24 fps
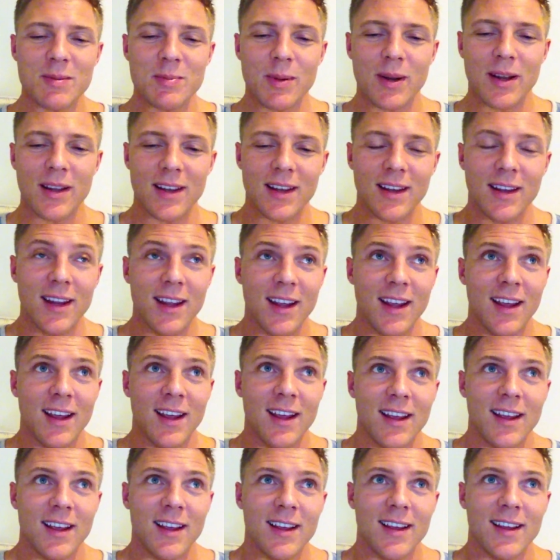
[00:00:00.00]
But
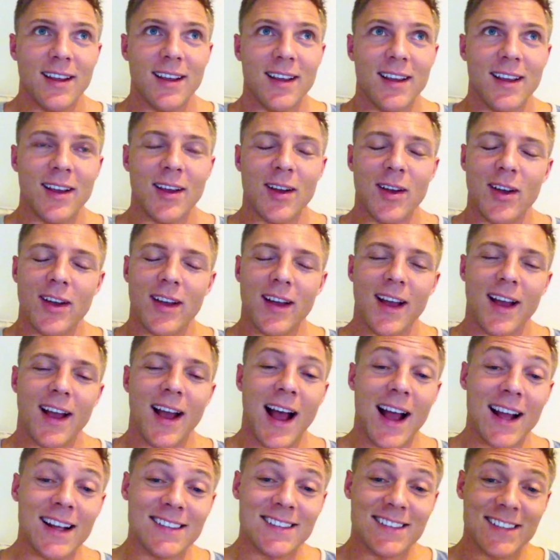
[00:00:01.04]

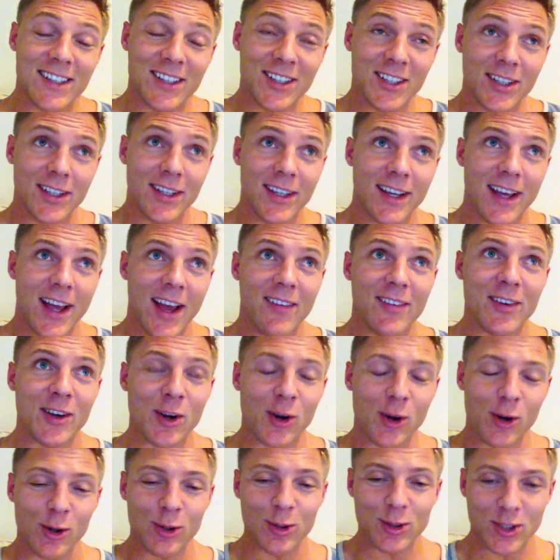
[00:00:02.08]
ideally, having a
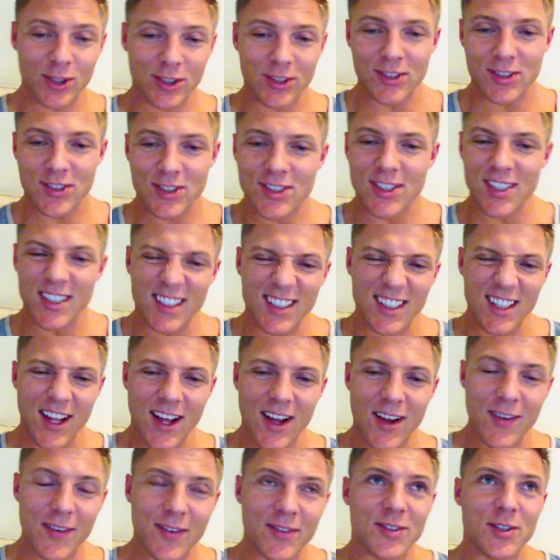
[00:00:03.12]
girl to, to
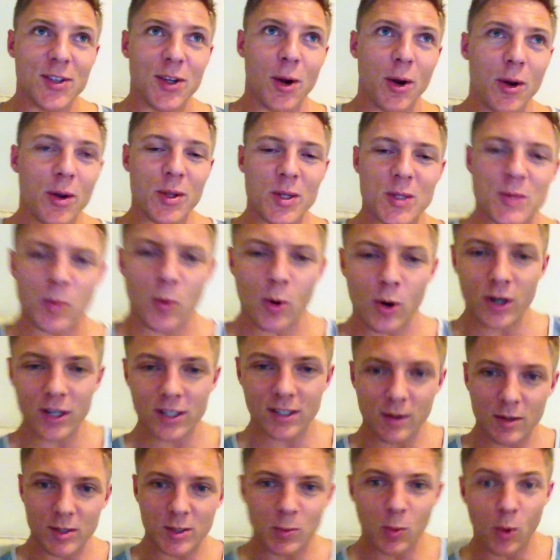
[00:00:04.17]
love to go to the sport,
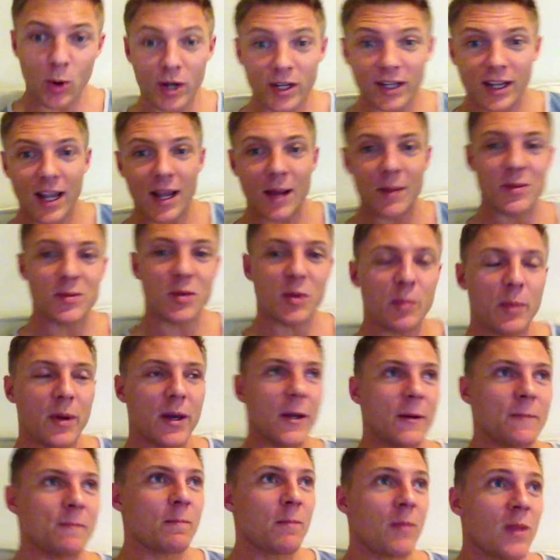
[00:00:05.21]
sporting games with
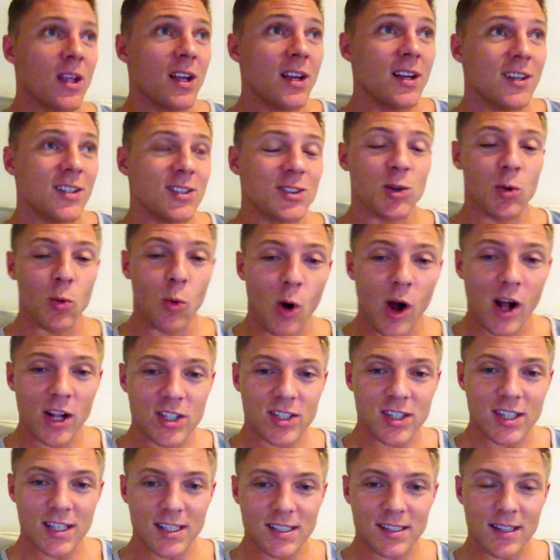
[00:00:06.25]
me to
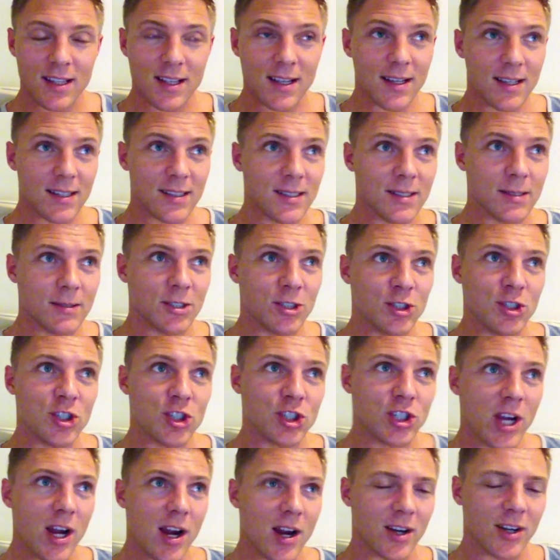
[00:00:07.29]
watch these things, to just
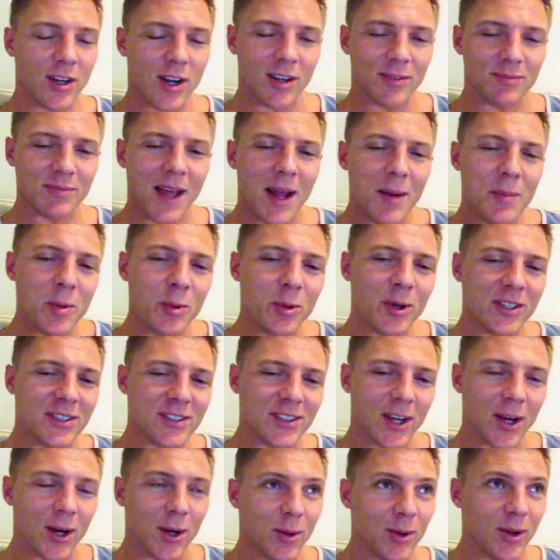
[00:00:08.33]
share, you know. I'd be willing to
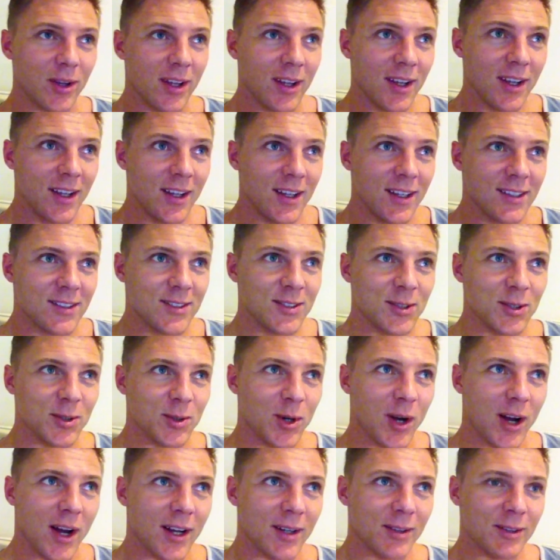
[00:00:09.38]
go
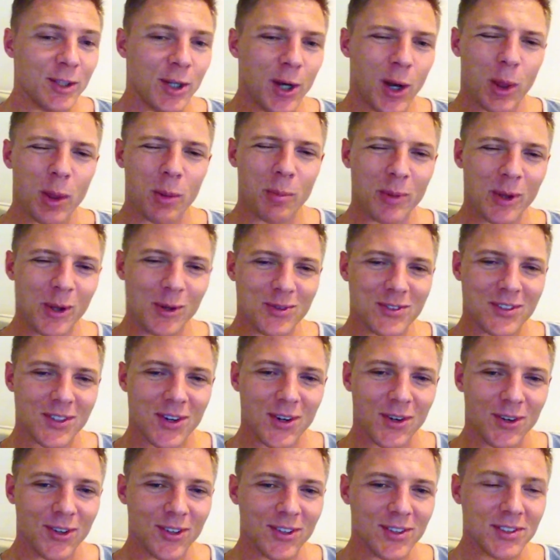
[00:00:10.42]
to, uh, you know, the
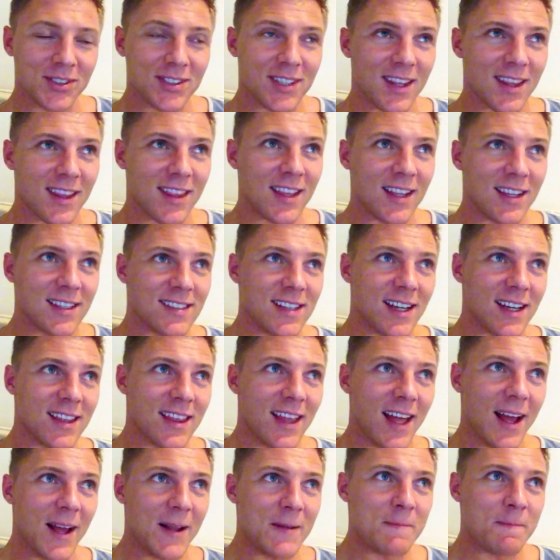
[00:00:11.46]
musicals and things like
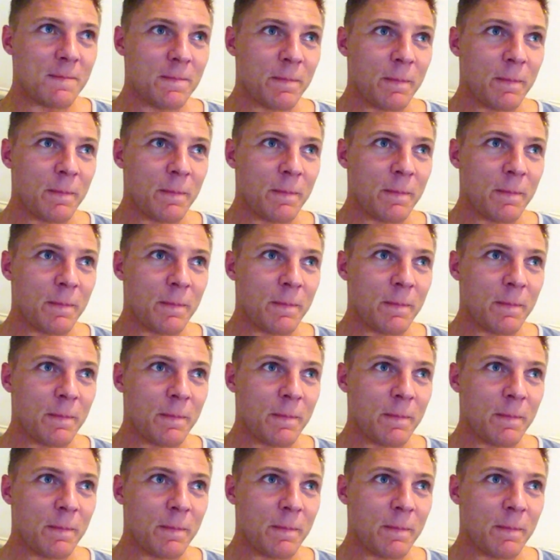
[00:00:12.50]
that.